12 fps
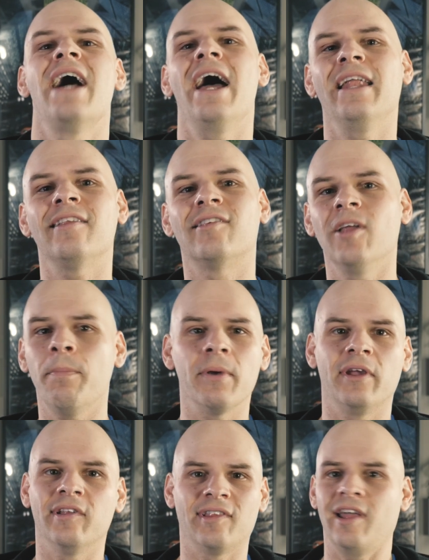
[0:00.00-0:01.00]
And it's not
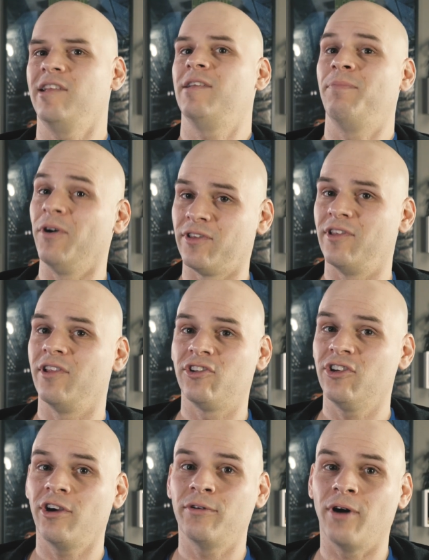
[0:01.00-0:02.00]
because they sponsor the
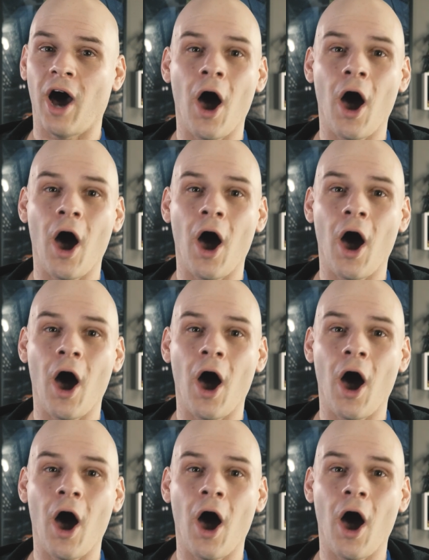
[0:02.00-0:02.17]
show,